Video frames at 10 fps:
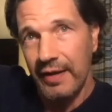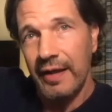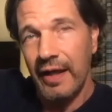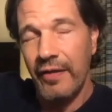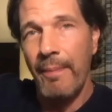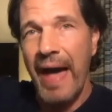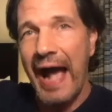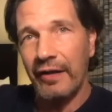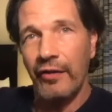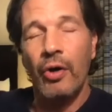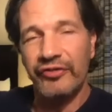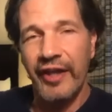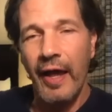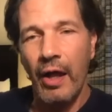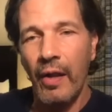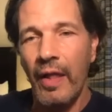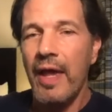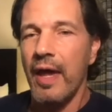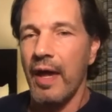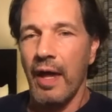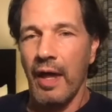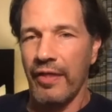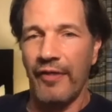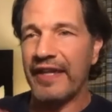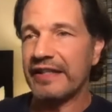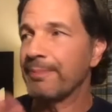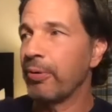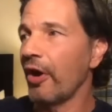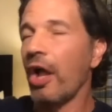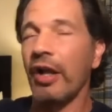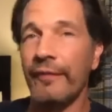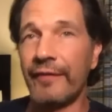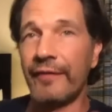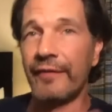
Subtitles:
in the back of the hotel that they just put all of this